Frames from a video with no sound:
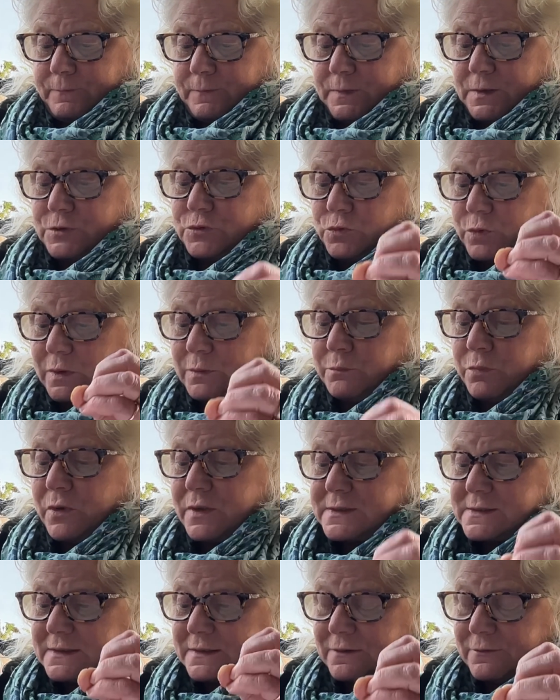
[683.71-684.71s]
The twin
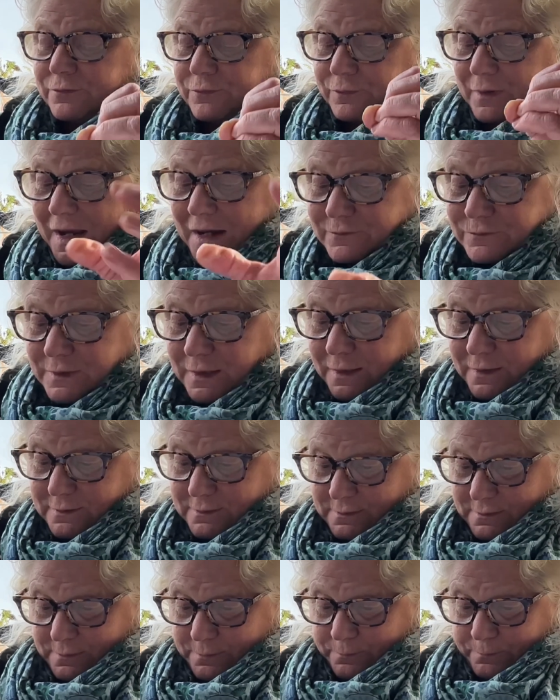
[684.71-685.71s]
boys lived 5
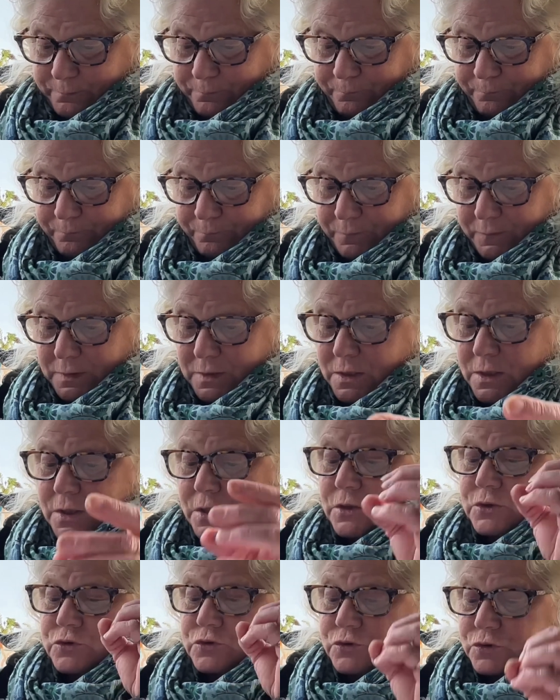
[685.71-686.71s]
days.
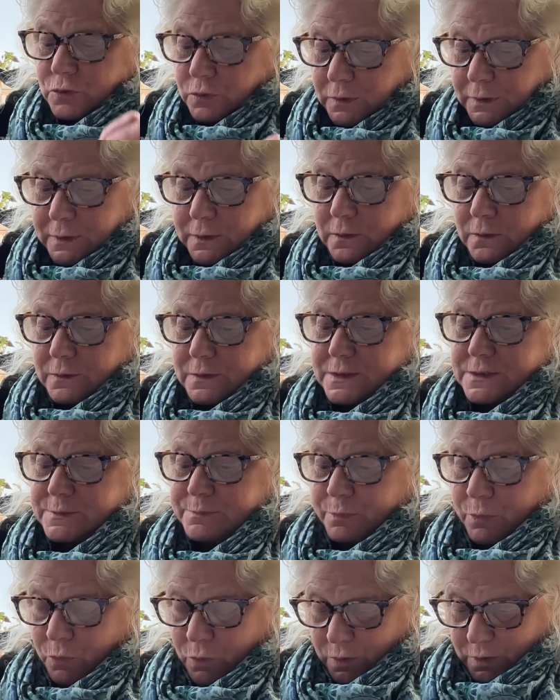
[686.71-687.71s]
Tullio is
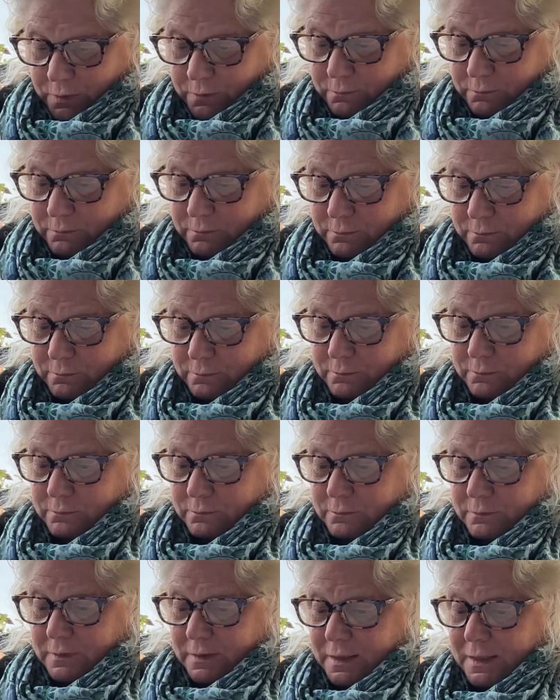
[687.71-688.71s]
born
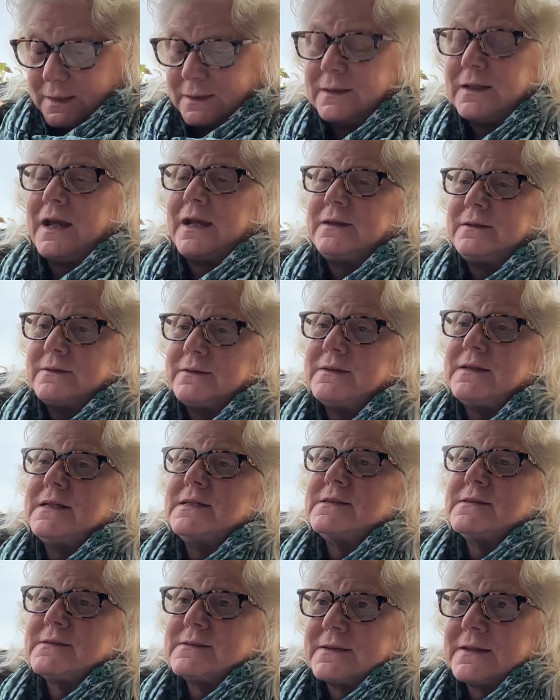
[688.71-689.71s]
in
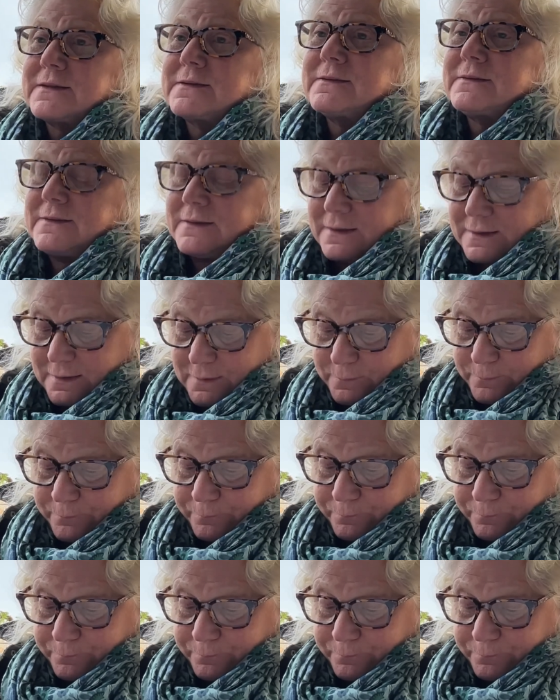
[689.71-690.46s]
1916.